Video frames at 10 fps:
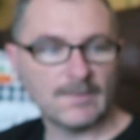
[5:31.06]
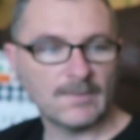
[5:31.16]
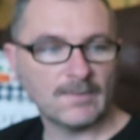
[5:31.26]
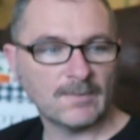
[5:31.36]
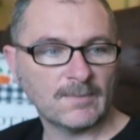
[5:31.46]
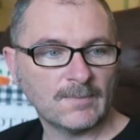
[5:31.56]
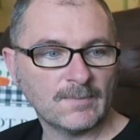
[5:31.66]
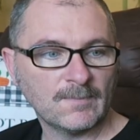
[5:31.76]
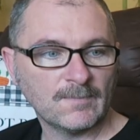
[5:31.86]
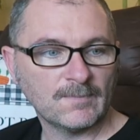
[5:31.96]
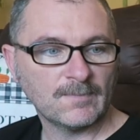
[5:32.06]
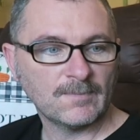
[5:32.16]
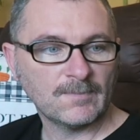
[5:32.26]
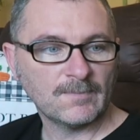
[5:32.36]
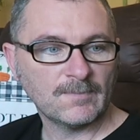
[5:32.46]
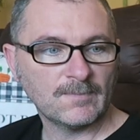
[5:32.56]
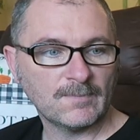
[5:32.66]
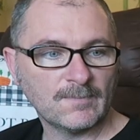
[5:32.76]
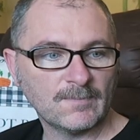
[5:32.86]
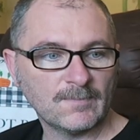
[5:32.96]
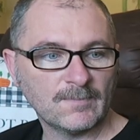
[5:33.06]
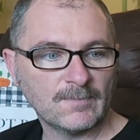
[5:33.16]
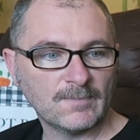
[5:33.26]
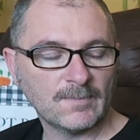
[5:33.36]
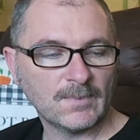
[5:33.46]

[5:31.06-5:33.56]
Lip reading: The person shown says nothing.